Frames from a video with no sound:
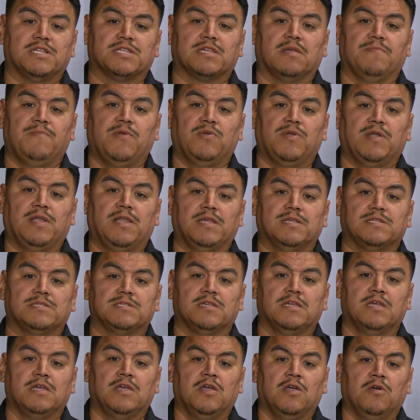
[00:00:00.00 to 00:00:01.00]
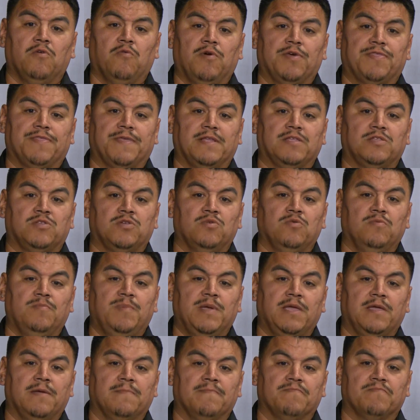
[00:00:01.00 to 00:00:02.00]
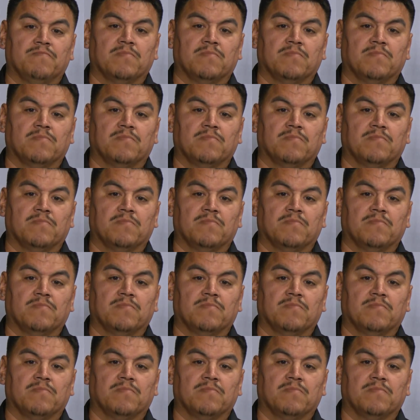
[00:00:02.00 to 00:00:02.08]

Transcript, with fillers: communities within 2B.